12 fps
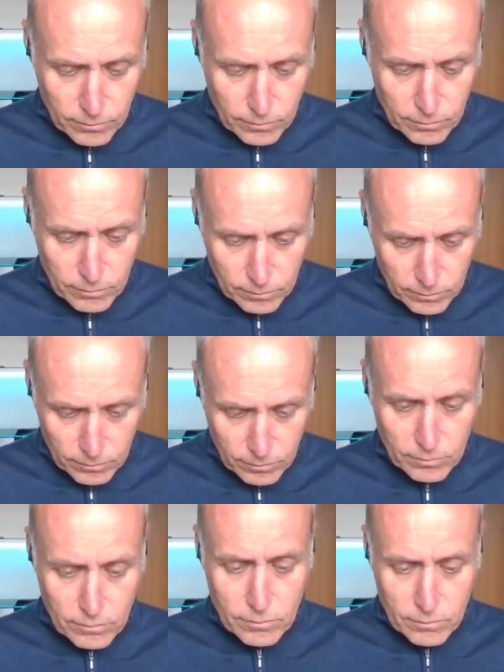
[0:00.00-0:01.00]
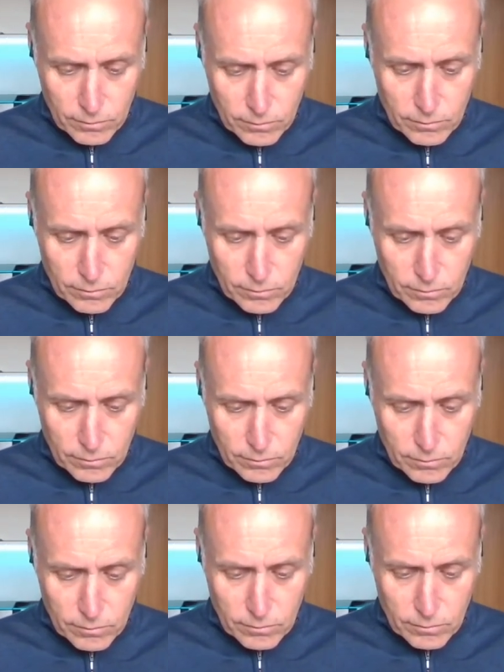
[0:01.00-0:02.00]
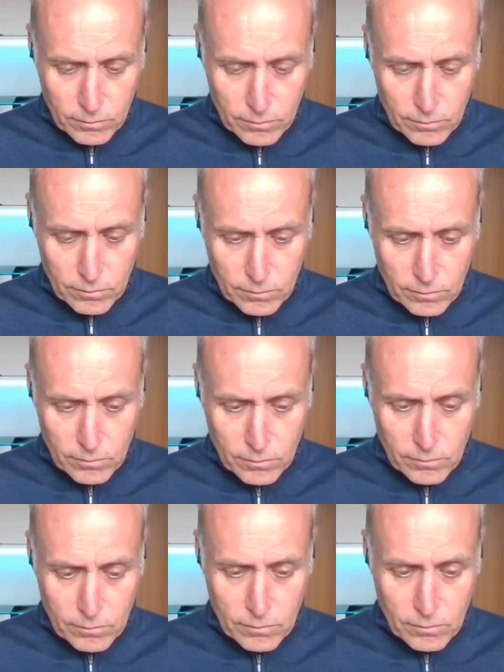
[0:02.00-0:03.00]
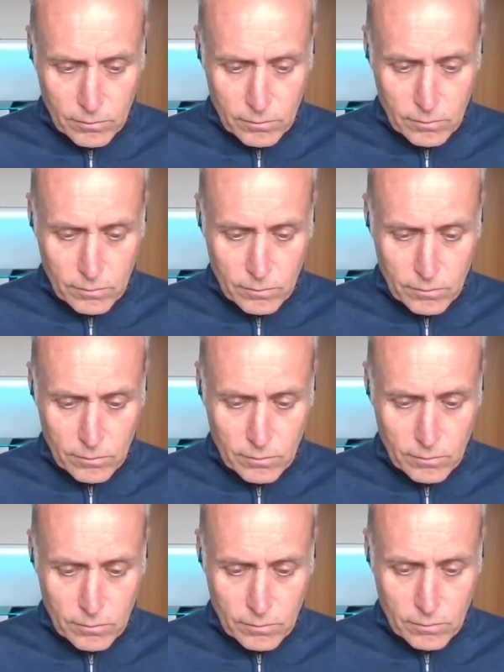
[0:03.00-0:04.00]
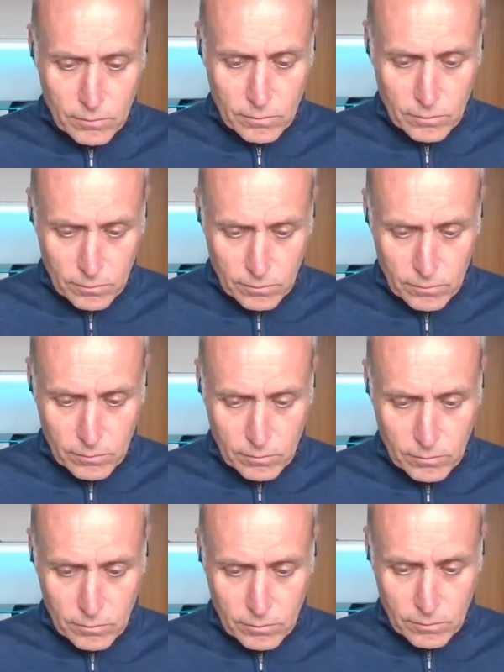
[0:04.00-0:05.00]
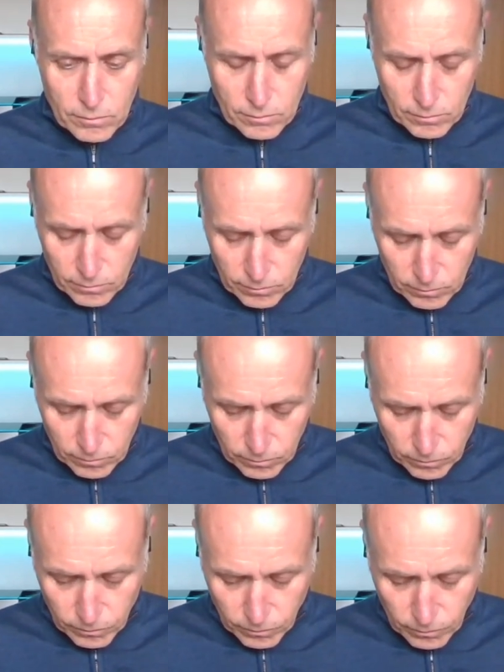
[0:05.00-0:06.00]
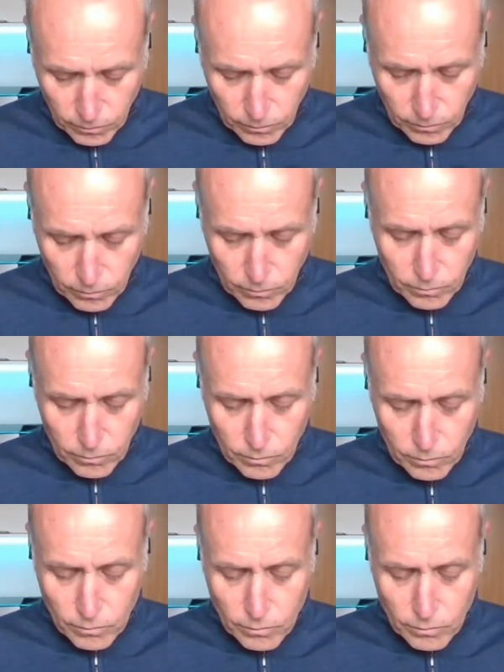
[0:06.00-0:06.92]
(silent)